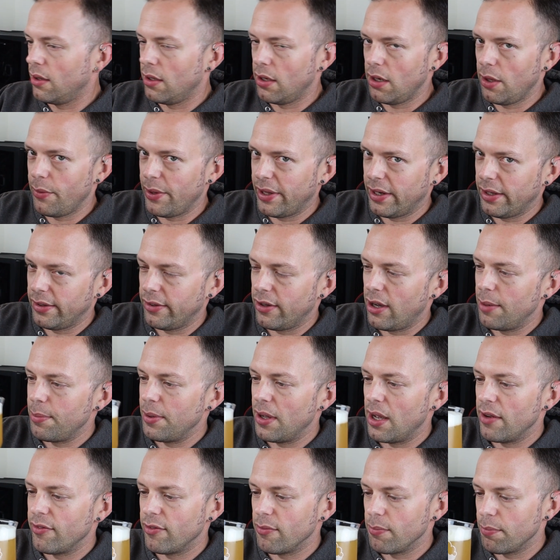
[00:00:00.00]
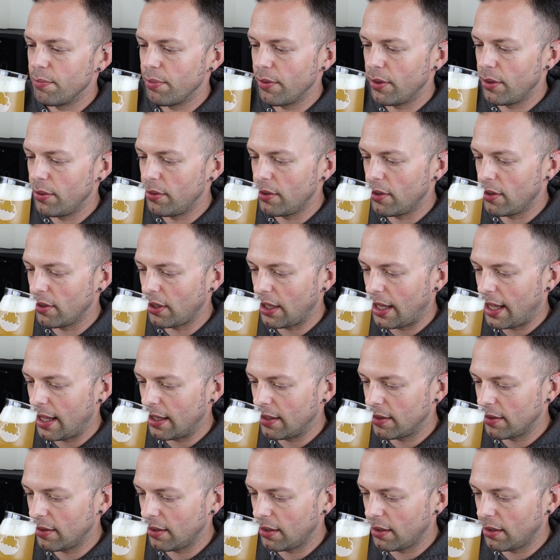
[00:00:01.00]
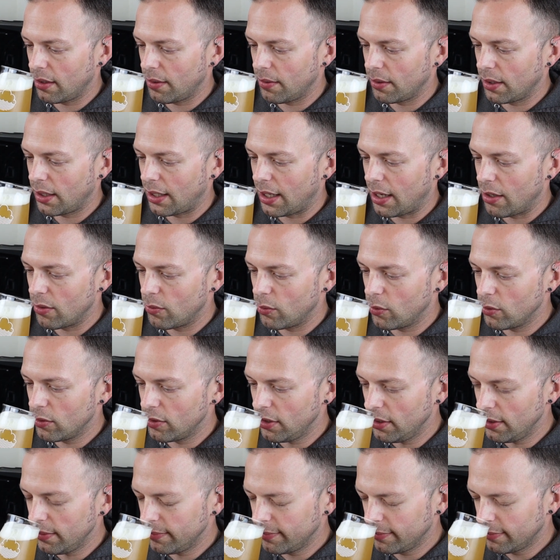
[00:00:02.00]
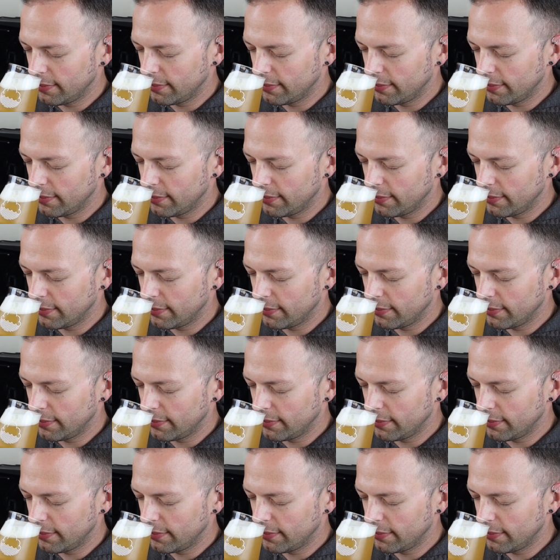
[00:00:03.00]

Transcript: the New England IPA from Brewdog and Cloudwater.